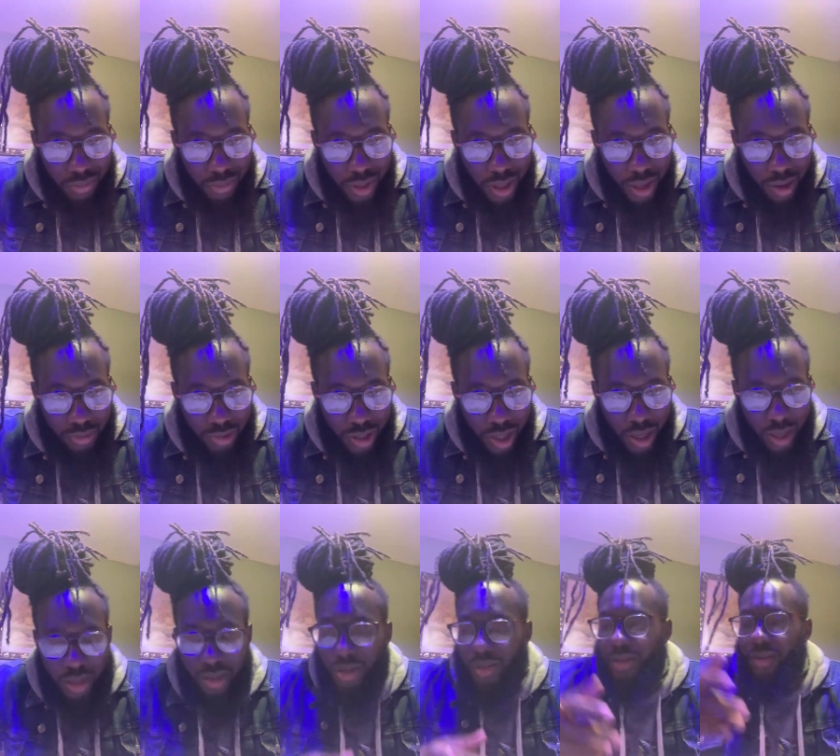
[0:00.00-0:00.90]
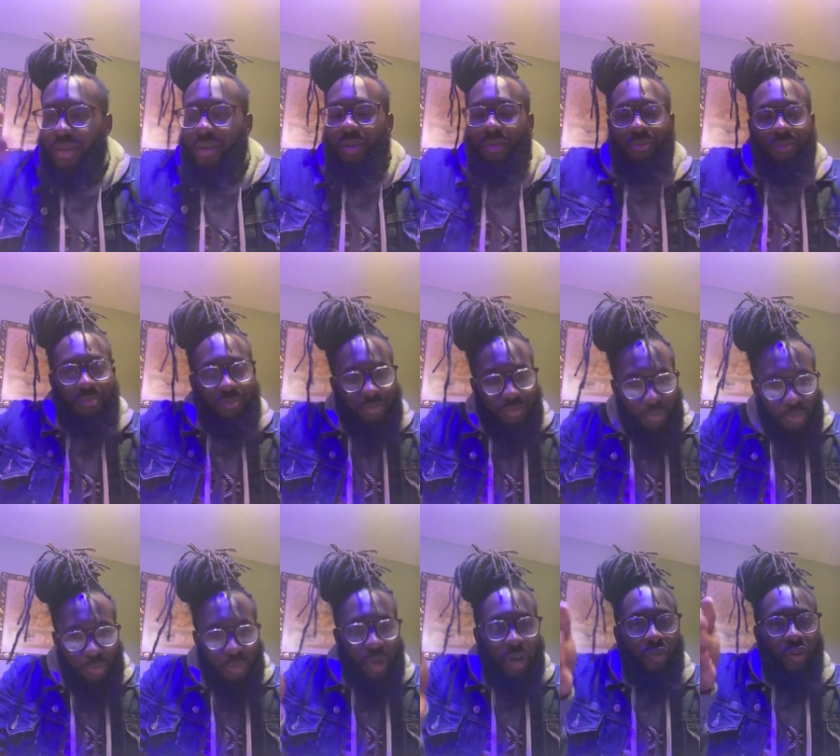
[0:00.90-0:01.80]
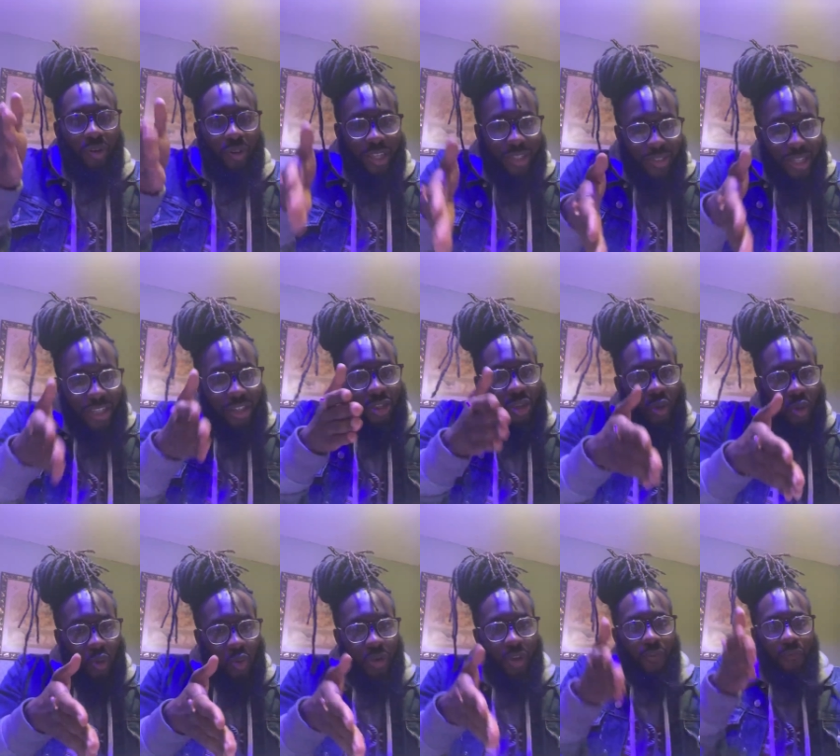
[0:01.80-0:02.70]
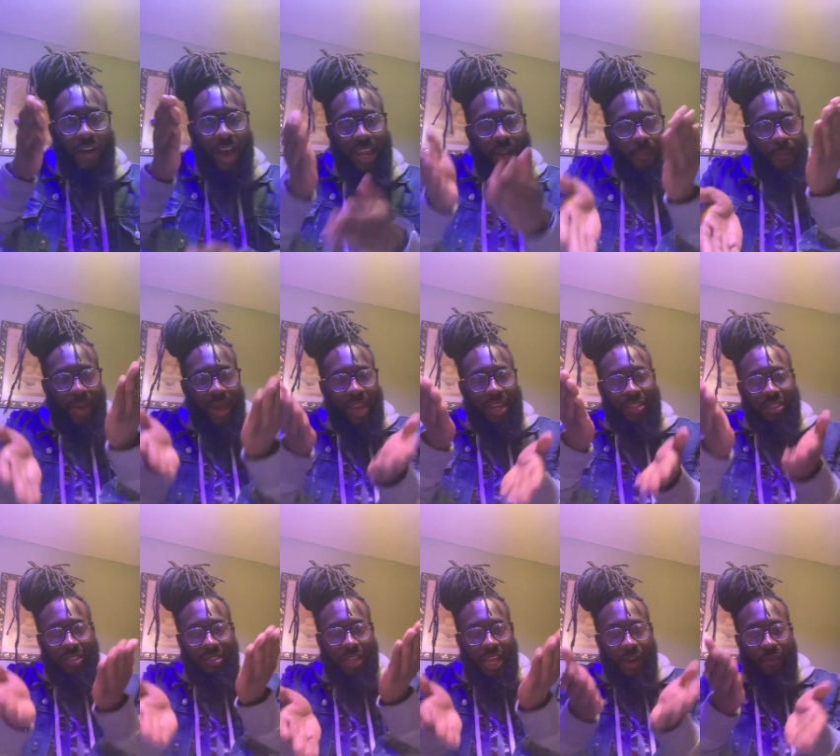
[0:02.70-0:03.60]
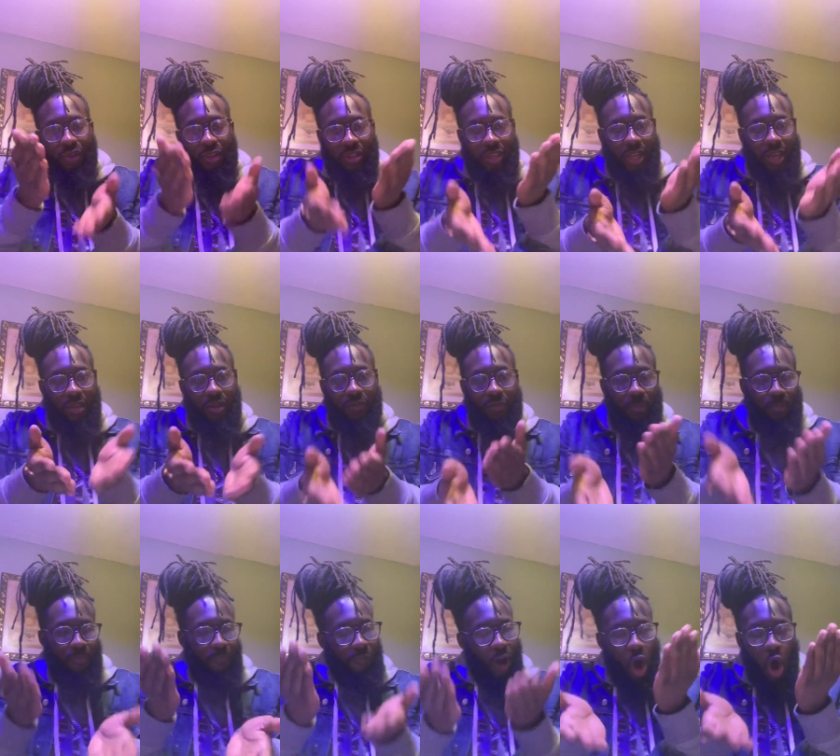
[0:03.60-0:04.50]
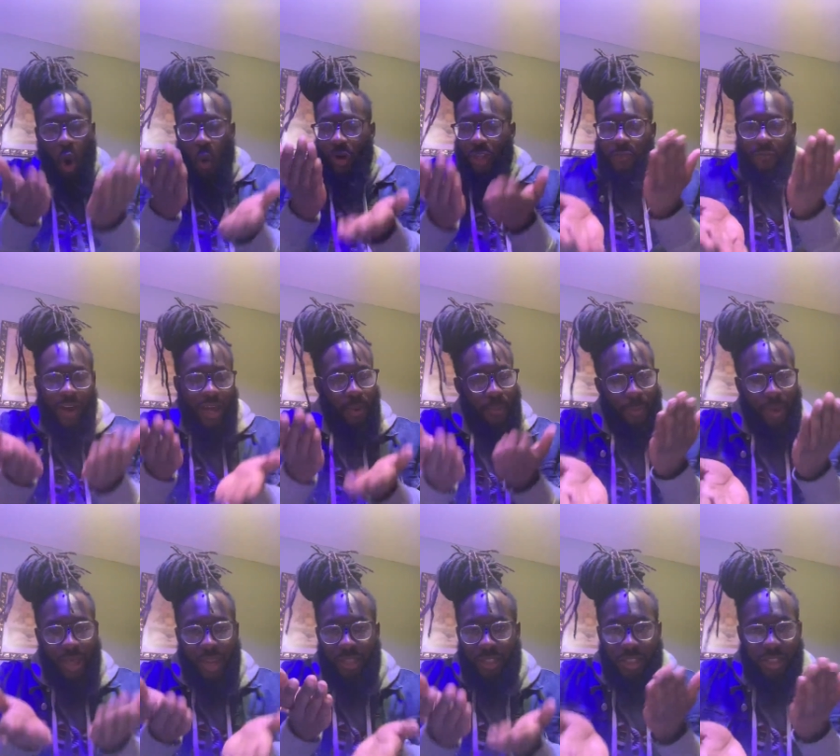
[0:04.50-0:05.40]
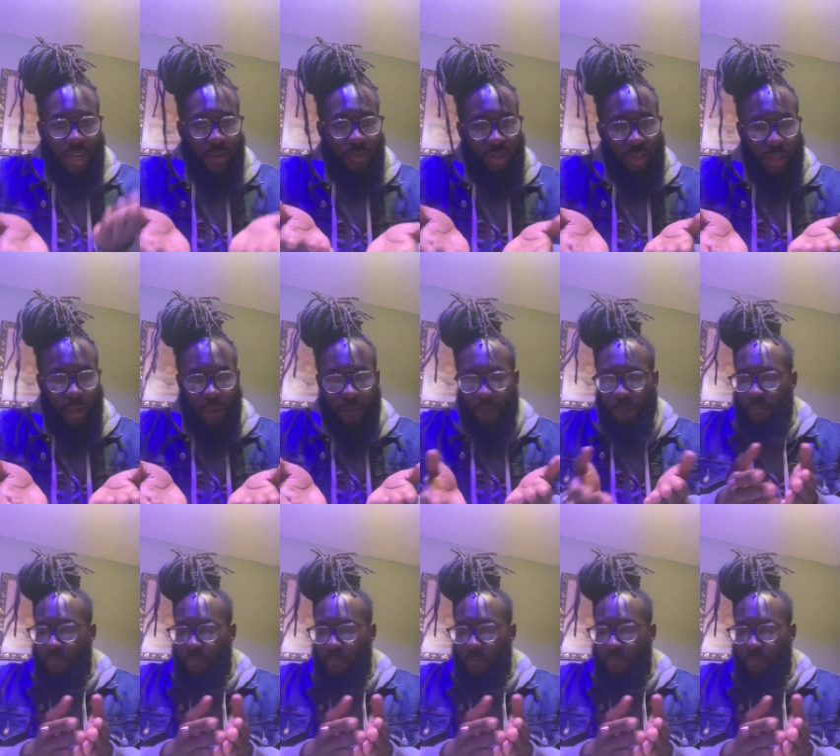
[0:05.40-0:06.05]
You know what I'm saying? Be realistic too. Find a balance in everything. Always find a balance in everything.